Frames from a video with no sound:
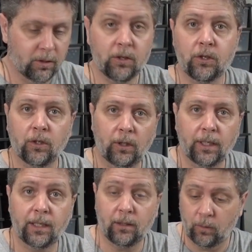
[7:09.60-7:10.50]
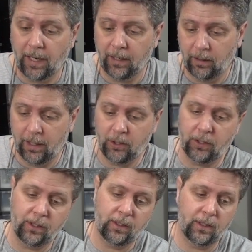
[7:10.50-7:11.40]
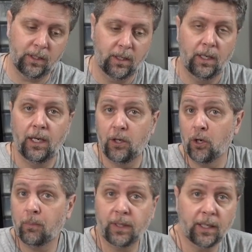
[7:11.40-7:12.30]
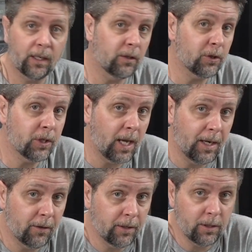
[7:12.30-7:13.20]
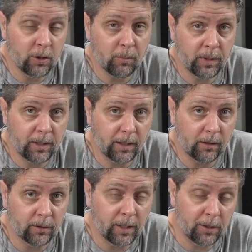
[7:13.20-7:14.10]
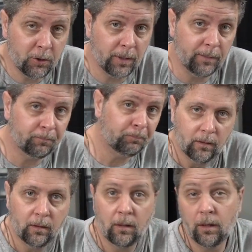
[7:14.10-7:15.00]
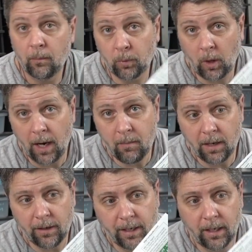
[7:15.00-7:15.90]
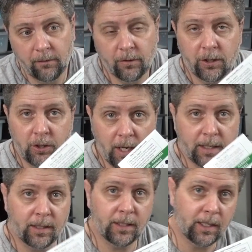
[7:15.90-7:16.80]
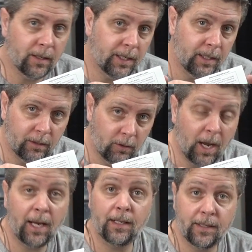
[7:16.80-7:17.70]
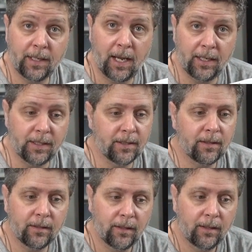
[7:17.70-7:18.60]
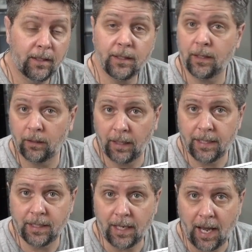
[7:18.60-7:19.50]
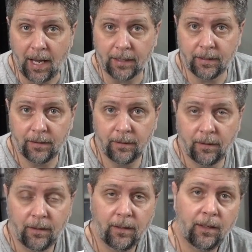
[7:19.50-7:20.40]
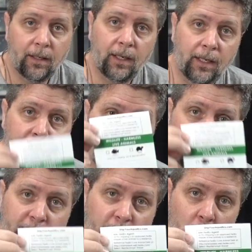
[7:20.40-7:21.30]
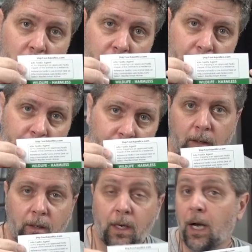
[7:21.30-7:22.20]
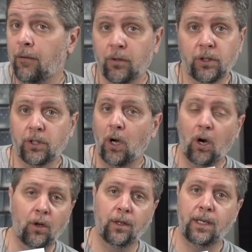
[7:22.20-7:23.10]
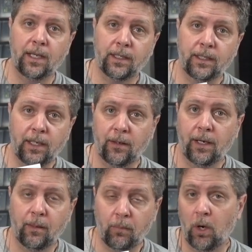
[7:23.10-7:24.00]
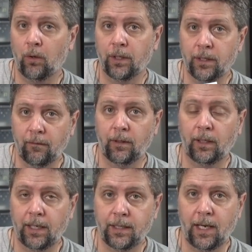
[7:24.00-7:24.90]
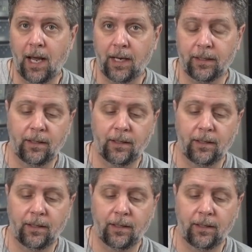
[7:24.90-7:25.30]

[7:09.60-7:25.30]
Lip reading: to look at the regulations in your particular state or in your particular country. The primary coverage necessary in the United States is the Lacey Act. And this form covers all the necessary components of the Lacey Act.